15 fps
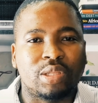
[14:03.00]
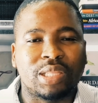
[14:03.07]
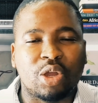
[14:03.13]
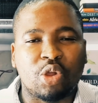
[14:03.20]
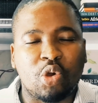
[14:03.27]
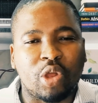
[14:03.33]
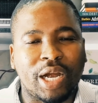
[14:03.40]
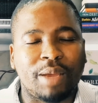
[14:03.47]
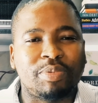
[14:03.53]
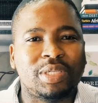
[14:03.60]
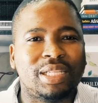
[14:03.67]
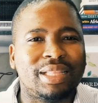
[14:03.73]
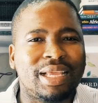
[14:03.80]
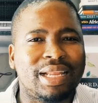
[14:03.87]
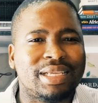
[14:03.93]
about the
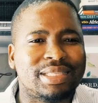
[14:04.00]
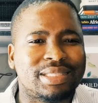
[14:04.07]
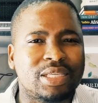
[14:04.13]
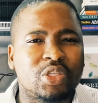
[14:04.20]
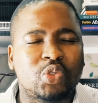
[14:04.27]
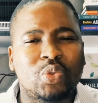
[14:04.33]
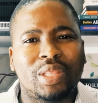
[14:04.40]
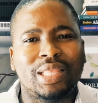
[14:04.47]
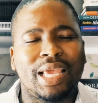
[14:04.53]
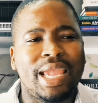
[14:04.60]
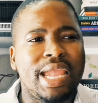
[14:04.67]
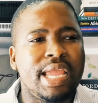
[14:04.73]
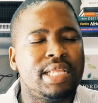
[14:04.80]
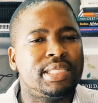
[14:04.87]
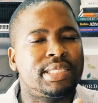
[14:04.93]
corruption that exists with
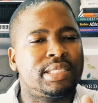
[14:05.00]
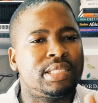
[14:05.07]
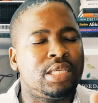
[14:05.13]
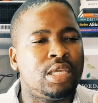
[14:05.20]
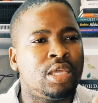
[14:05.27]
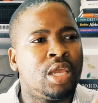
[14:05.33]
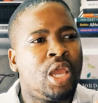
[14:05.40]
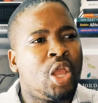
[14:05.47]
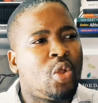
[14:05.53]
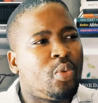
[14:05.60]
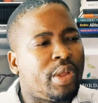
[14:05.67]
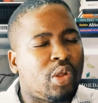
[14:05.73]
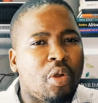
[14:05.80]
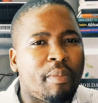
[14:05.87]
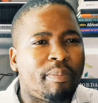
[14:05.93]
the ANC.
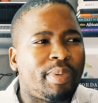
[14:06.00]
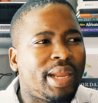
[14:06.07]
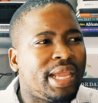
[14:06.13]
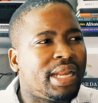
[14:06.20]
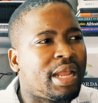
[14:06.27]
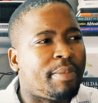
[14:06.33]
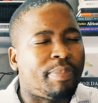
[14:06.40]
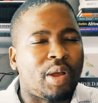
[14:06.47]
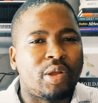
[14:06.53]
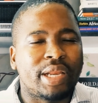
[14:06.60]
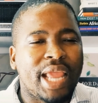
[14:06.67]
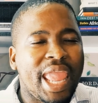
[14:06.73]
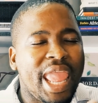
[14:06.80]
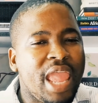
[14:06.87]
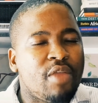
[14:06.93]
We complain
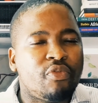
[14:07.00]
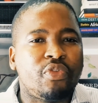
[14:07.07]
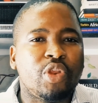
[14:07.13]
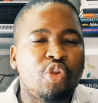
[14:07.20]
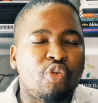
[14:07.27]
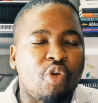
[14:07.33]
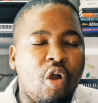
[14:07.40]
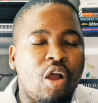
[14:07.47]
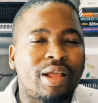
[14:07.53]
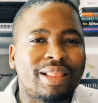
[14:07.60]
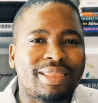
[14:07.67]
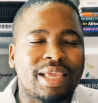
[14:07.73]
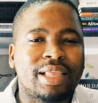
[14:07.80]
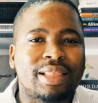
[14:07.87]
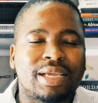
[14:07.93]
about every
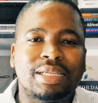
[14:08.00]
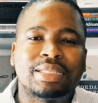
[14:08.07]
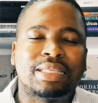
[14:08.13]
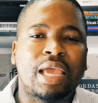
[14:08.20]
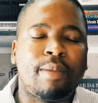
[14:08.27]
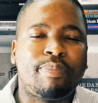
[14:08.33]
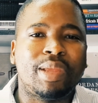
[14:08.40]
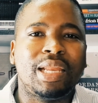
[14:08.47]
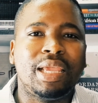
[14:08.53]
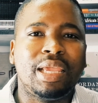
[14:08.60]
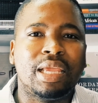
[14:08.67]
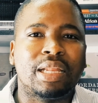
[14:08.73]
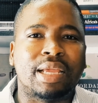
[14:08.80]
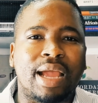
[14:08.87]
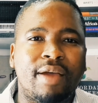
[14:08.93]
wrong thing that is
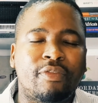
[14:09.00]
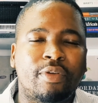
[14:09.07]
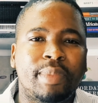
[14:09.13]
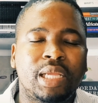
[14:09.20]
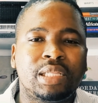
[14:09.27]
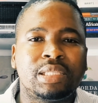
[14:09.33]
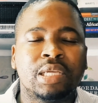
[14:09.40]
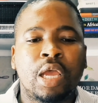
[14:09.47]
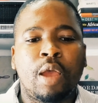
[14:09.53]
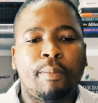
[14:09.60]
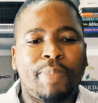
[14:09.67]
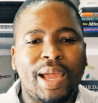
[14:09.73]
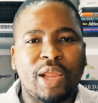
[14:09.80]
happening in government,